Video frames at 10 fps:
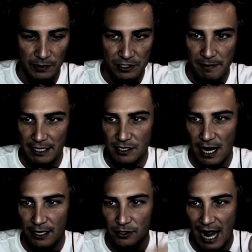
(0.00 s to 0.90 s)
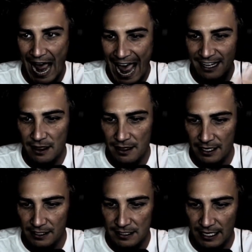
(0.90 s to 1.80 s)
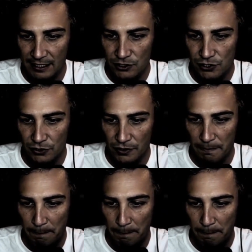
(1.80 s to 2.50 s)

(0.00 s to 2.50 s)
which means I could add things into the